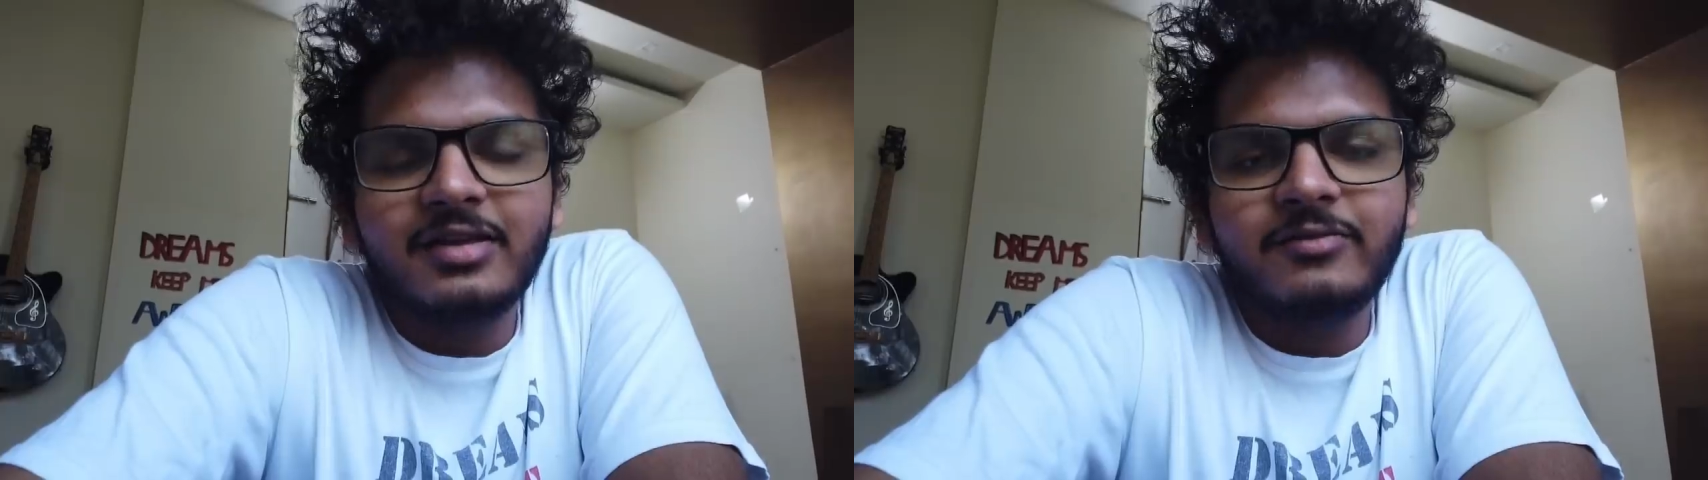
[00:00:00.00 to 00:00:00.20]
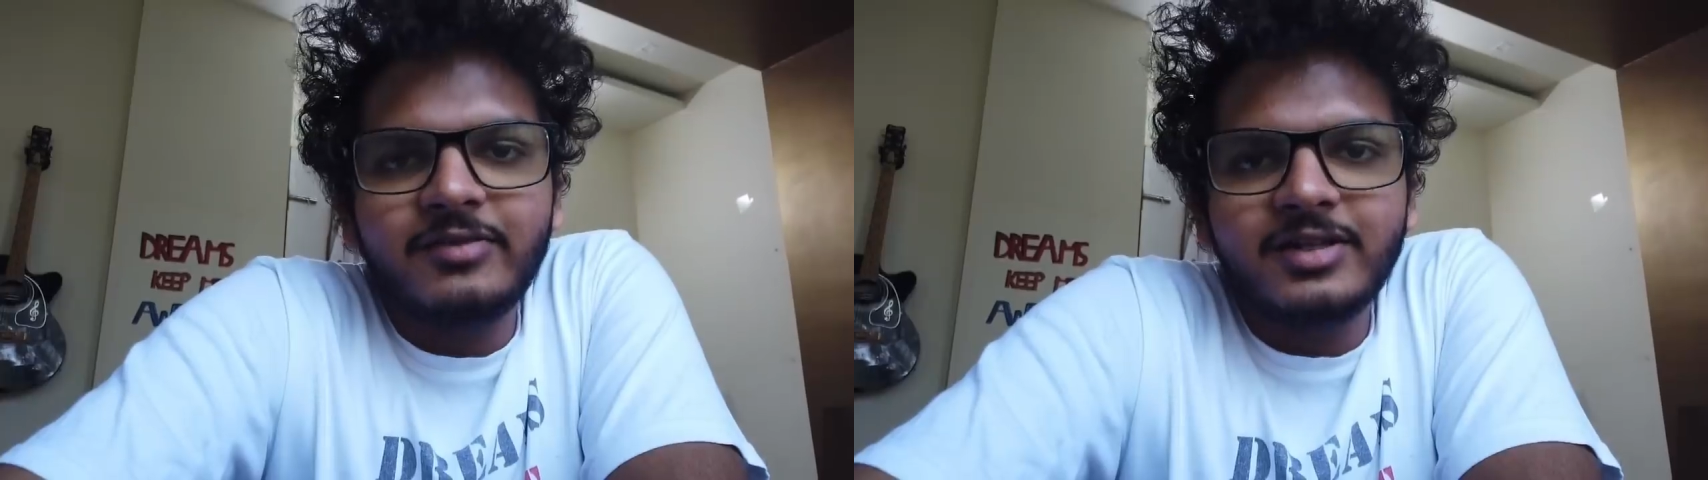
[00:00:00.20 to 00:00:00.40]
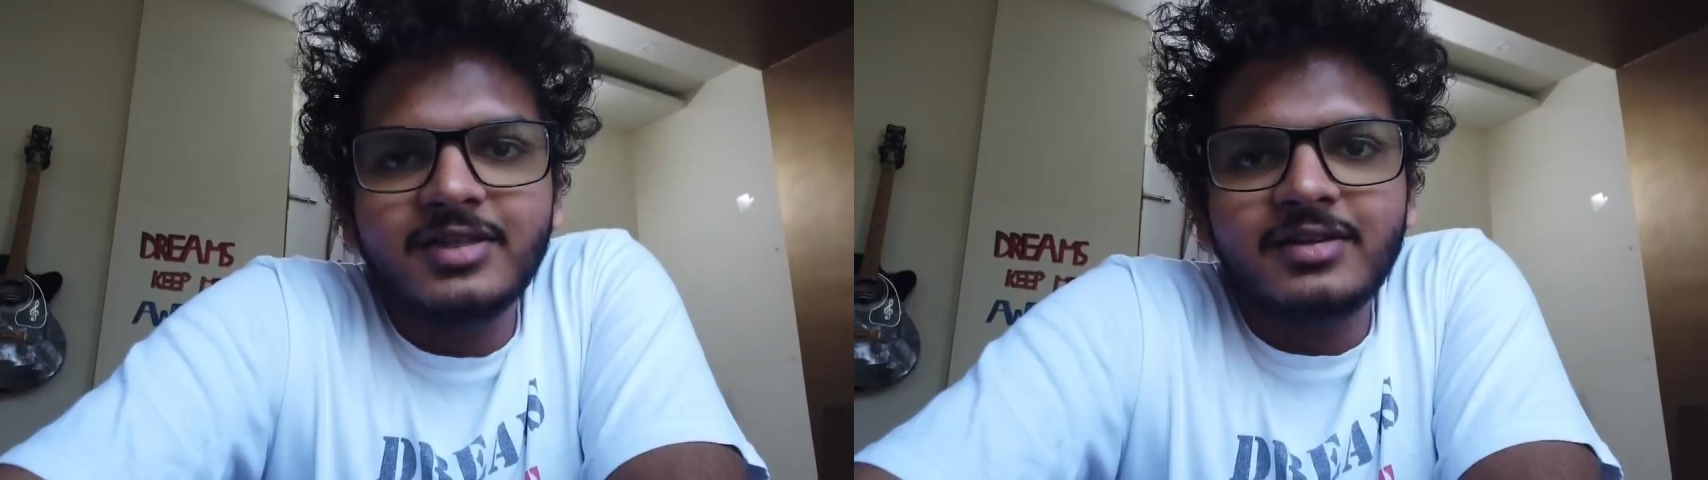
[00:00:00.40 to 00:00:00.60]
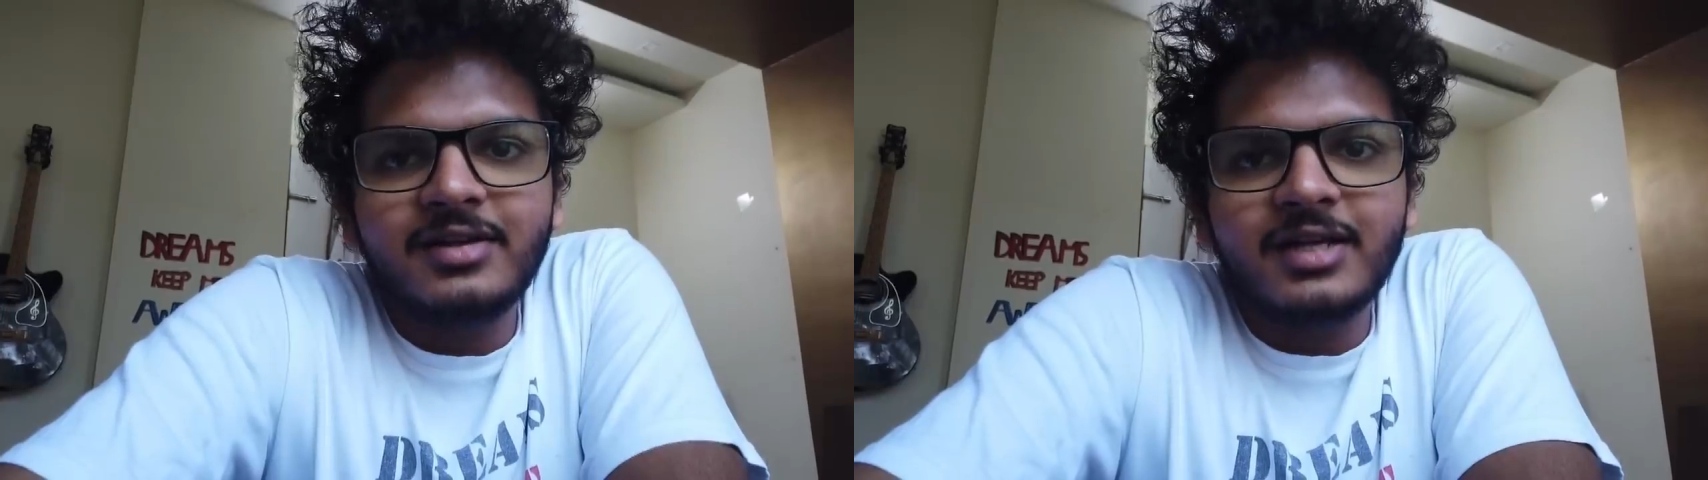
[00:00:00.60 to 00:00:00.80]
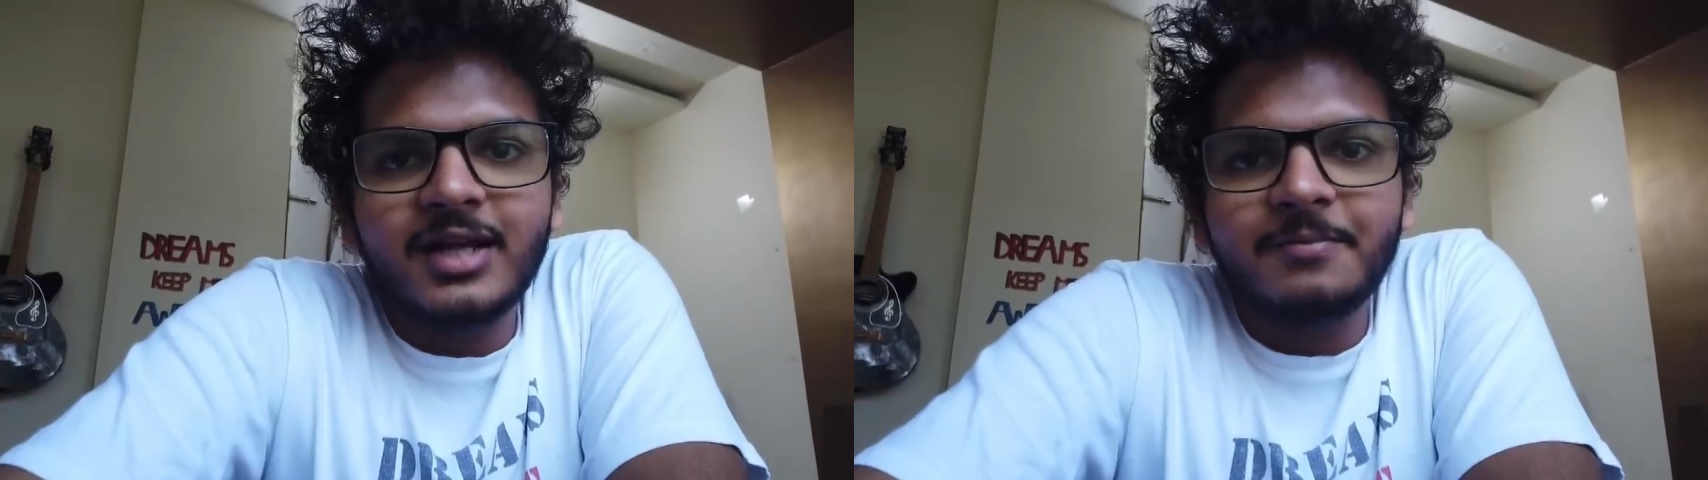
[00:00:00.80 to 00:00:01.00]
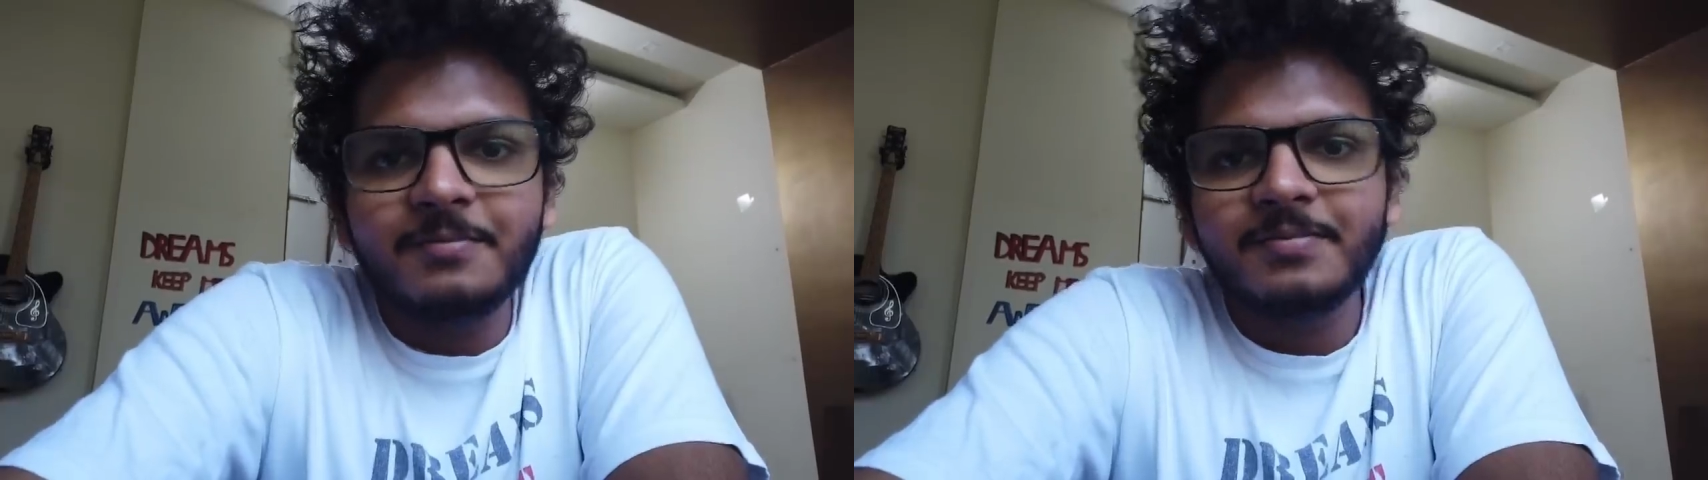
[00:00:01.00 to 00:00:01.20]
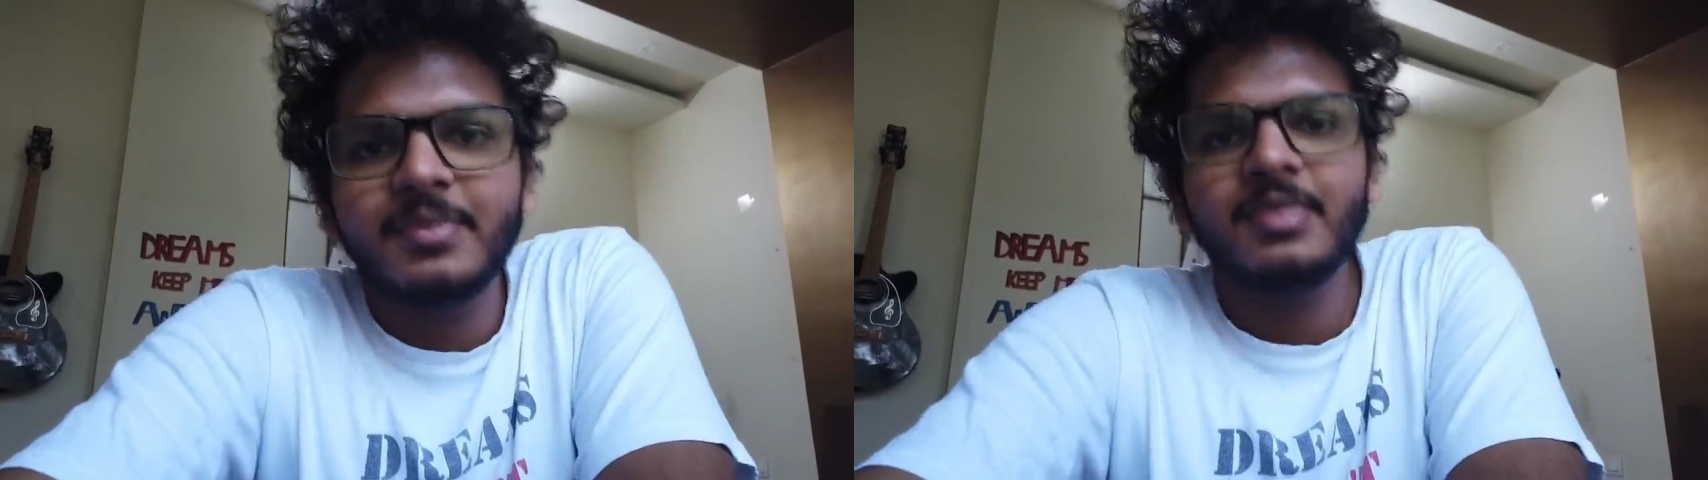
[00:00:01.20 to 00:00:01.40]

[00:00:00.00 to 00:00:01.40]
every single time.